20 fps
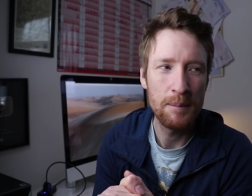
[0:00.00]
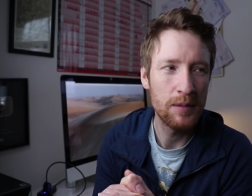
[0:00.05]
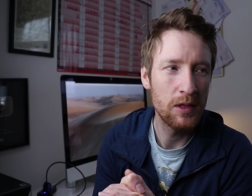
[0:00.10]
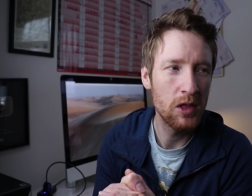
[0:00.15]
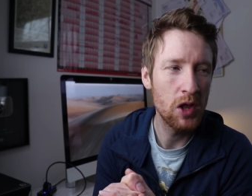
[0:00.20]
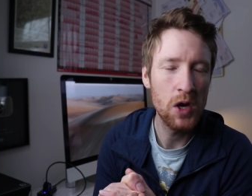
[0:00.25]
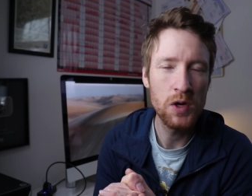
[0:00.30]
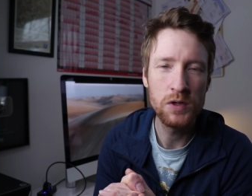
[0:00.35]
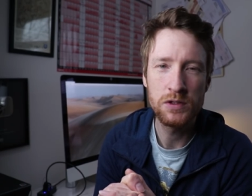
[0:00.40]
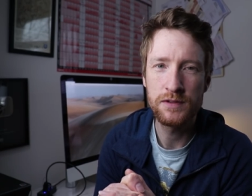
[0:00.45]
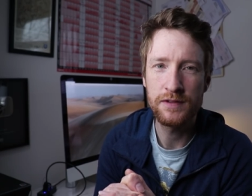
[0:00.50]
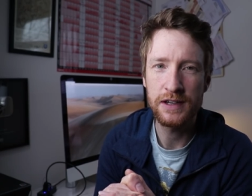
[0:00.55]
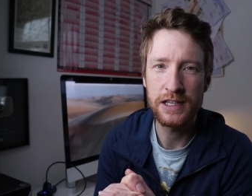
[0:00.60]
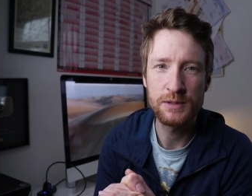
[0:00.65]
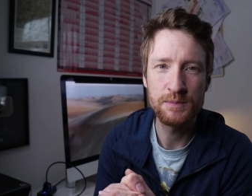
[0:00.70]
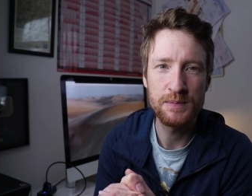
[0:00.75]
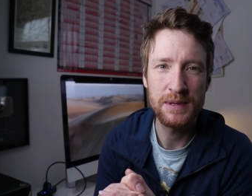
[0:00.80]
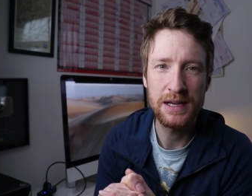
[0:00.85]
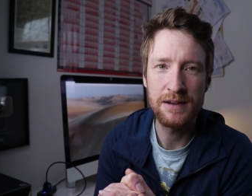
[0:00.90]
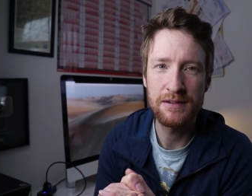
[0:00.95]
loads of
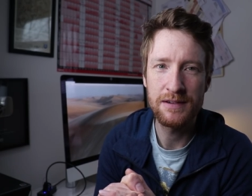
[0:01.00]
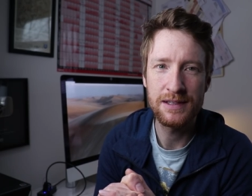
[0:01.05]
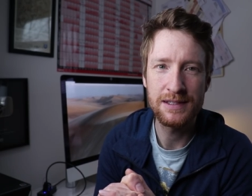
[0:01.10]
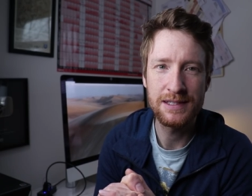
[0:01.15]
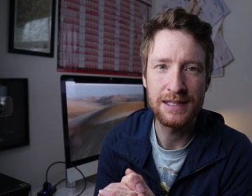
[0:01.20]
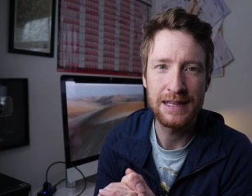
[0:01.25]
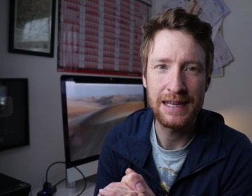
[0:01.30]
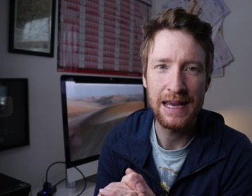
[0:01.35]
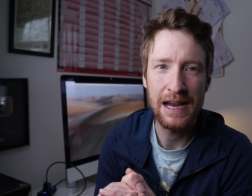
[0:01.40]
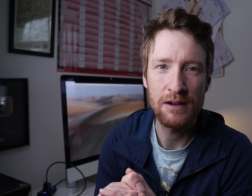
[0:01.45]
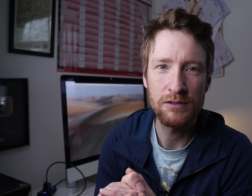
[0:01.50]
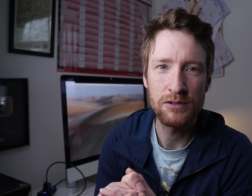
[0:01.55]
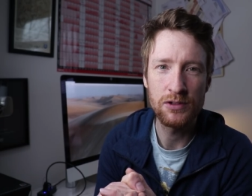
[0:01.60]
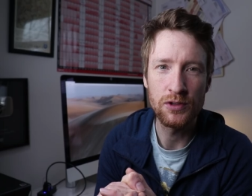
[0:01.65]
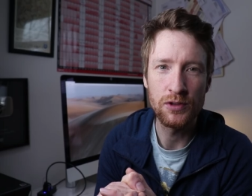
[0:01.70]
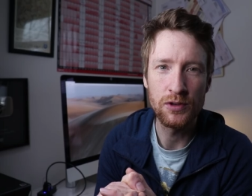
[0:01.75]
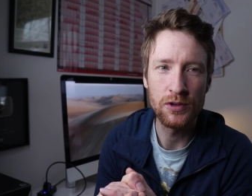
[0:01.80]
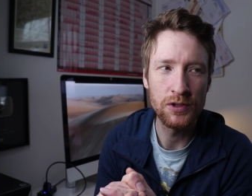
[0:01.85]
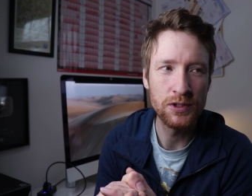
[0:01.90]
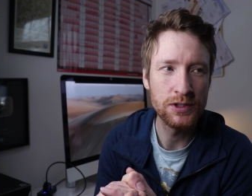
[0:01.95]
experience in the
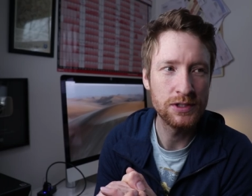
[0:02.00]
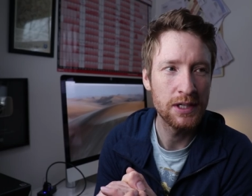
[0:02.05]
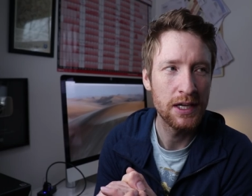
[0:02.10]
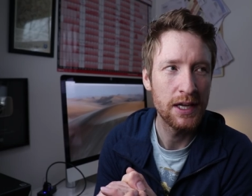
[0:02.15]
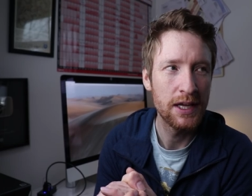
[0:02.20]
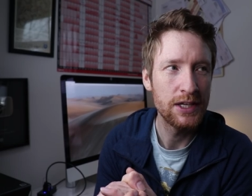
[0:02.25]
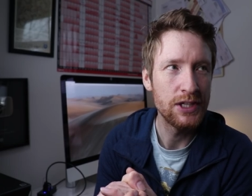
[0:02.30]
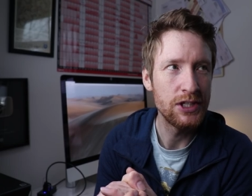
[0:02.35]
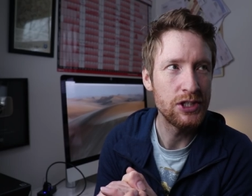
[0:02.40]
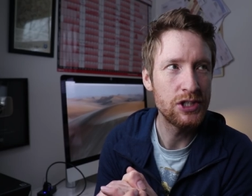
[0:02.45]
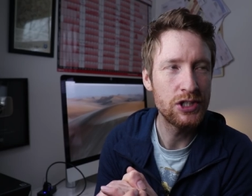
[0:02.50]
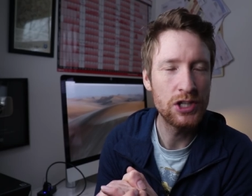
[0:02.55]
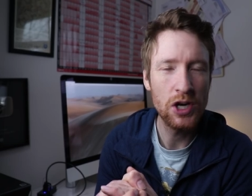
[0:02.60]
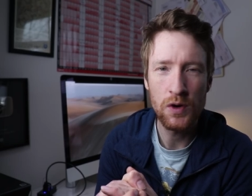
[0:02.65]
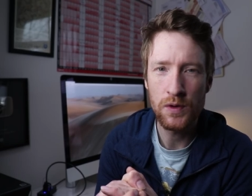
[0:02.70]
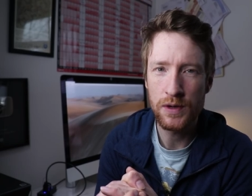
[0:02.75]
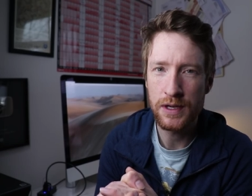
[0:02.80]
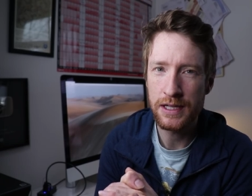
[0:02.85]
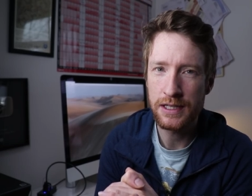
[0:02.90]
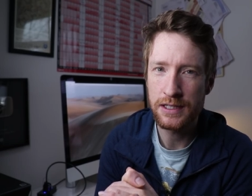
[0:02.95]
outdoors you
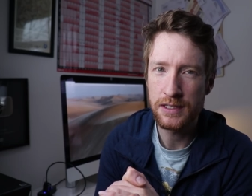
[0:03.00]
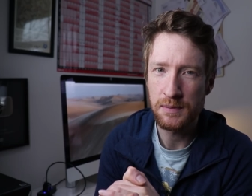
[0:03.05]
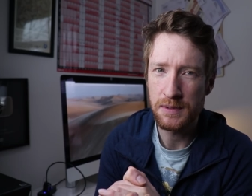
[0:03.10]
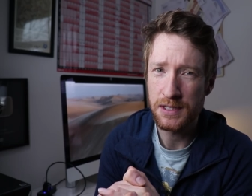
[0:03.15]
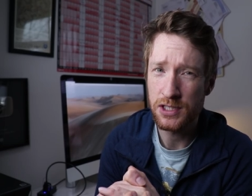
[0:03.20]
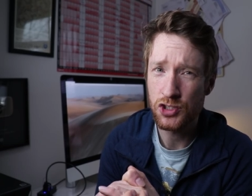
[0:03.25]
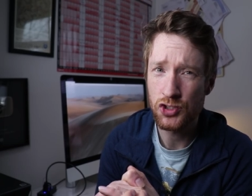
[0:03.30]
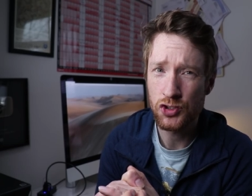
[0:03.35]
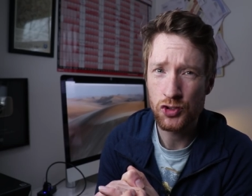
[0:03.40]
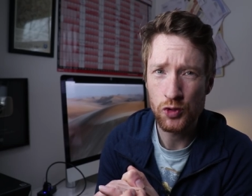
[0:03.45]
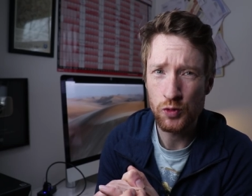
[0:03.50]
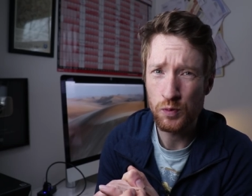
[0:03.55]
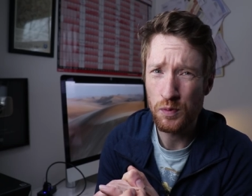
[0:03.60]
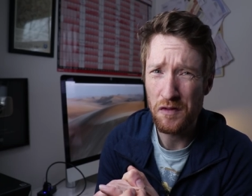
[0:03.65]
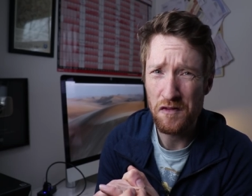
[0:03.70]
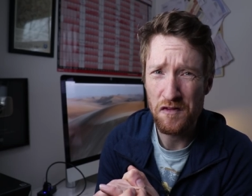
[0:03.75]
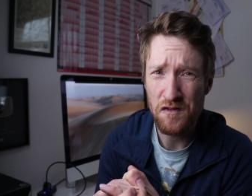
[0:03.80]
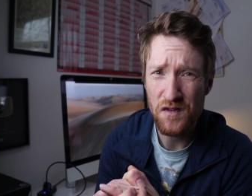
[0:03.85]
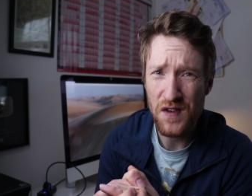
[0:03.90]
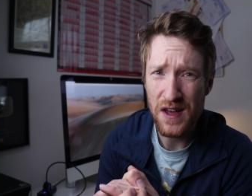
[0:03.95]
don't need to be
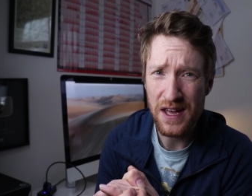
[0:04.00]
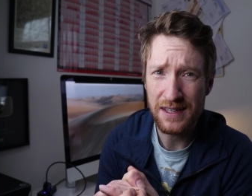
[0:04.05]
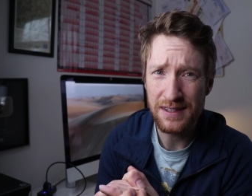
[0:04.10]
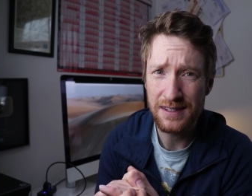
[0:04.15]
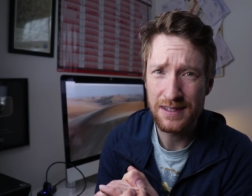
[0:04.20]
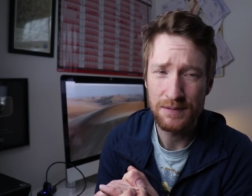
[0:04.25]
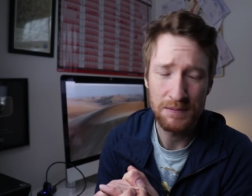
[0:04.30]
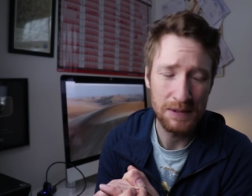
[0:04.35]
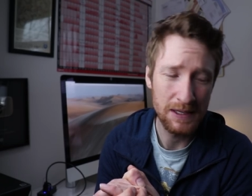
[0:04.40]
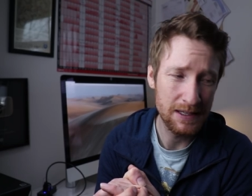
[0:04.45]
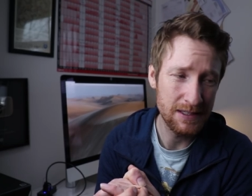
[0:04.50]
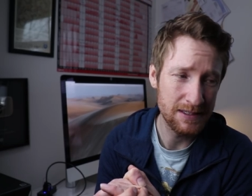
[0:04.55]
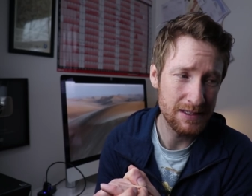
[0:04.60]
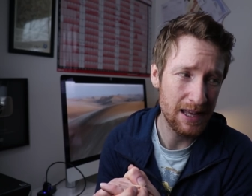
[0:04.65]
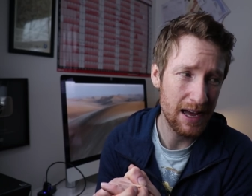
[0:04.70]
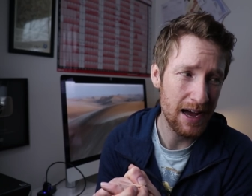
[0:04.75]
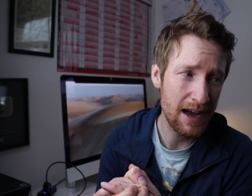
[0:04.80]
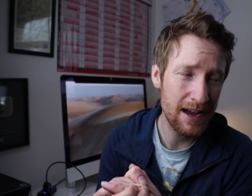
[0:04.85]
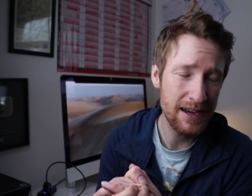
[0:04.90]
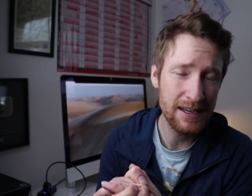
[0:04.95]
super fit because
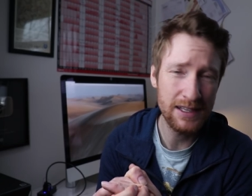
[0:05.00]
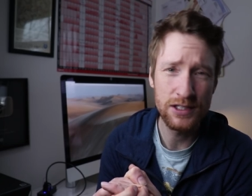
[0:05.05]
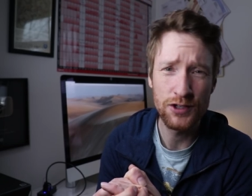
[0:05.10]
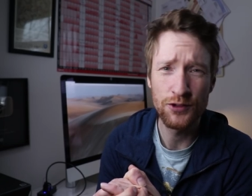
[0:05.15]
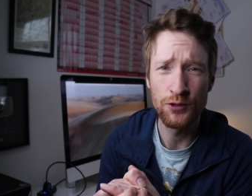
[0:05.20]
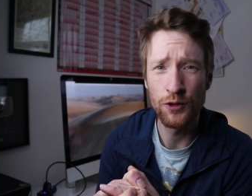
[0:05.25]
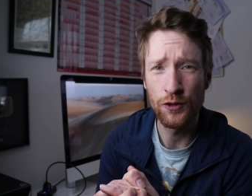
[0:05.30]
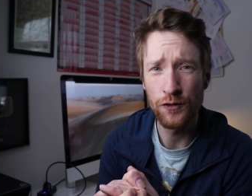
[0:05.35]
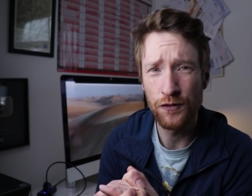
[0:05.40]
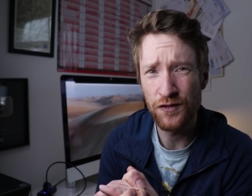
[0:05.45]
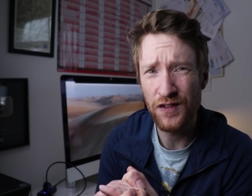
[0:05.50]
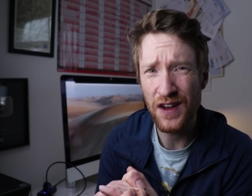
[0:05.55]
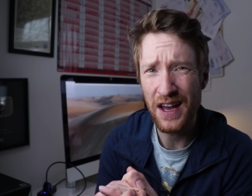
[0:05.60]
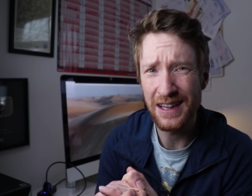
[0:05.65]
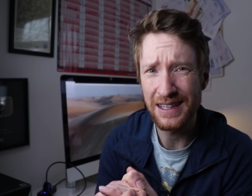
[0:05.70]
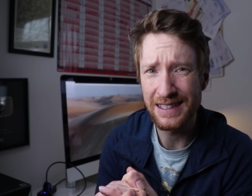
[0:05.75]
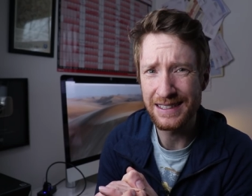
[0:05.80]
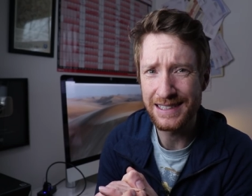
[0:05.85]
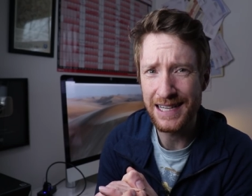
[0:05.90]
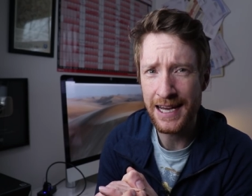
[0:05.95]
the hikes are all
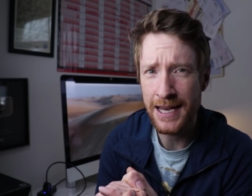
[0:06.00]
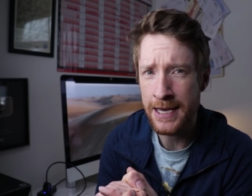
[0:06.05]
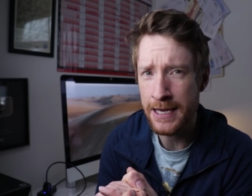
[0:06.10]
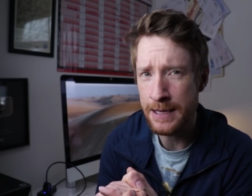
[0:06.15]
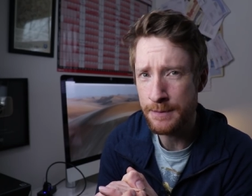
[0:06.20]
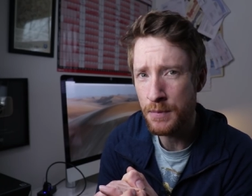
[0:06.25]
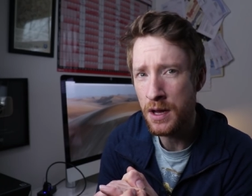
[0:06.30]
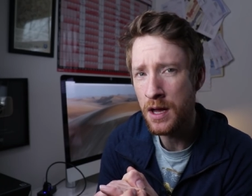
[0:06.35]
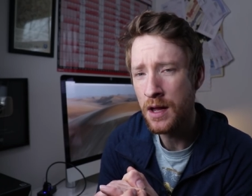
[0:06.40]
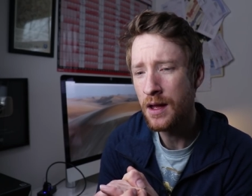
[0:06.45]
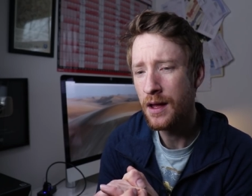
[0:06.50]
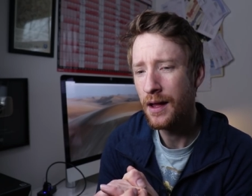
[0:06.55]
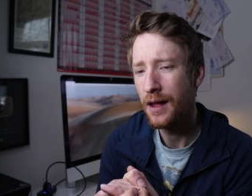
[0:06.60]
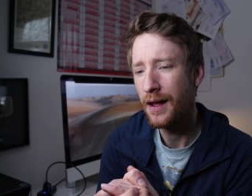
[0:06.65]
fairly tame